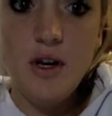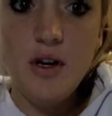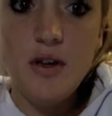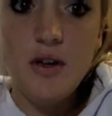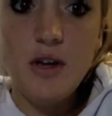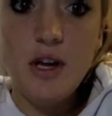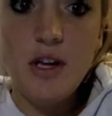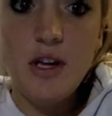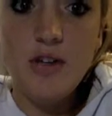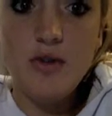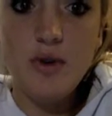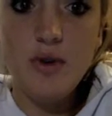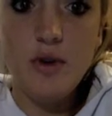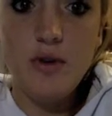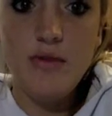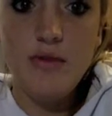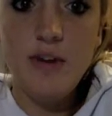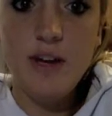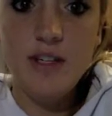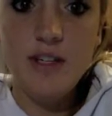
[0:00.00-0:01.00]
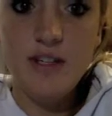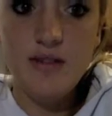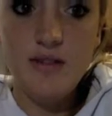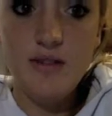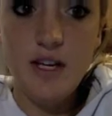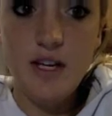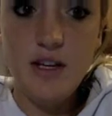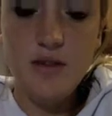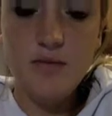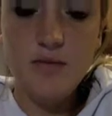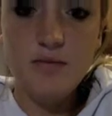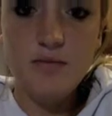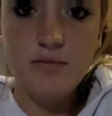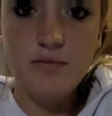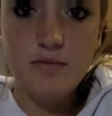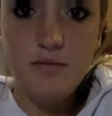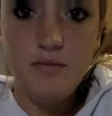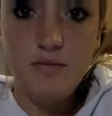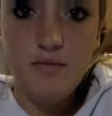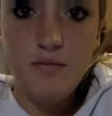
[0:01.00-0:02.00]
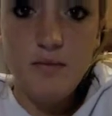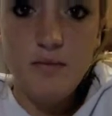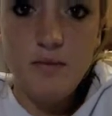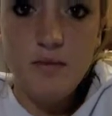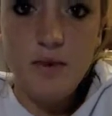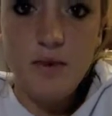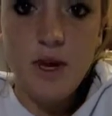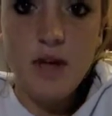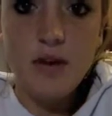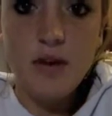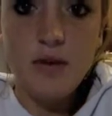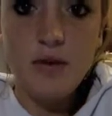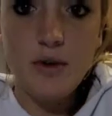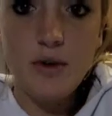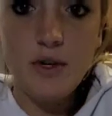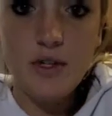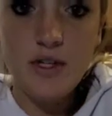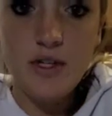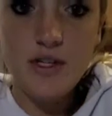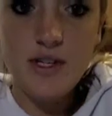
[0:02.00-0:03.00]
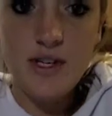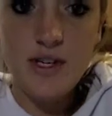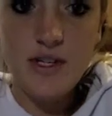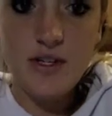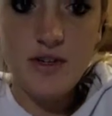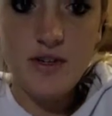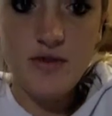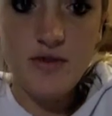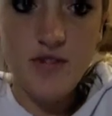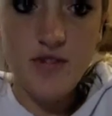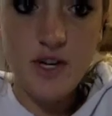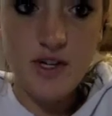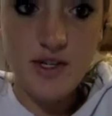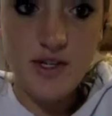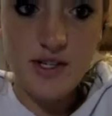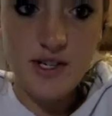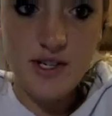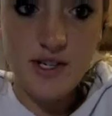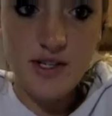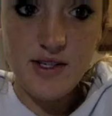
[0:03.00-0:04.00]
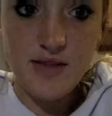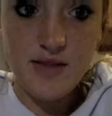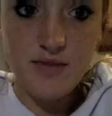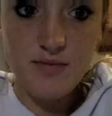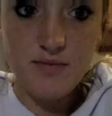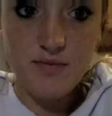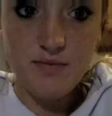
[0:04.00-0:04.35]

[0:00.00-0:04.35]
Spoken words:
the control of activity, and the organization of geneses.